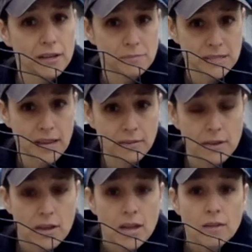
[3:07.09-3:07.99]
comes in,
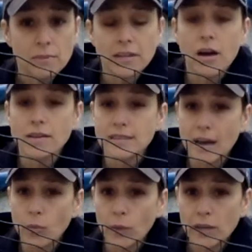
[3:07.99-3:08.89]
because
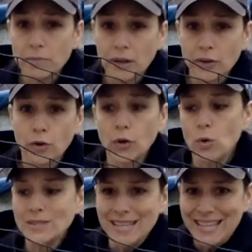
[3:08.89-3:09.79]
that weed barrier
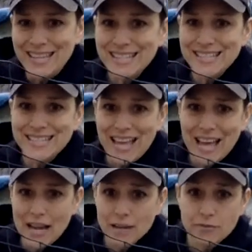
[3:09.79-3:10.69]
goes
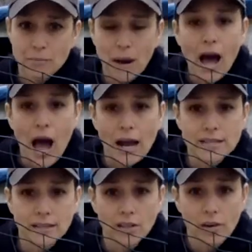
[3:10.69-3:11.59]
inside of the
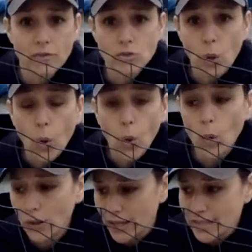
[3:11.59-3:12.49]
box. It covers the
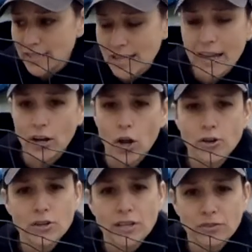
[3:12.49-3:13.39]
whole inside
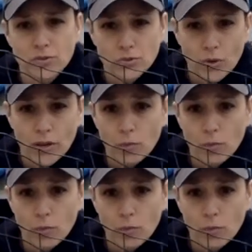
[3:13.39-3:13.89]
underneath the soil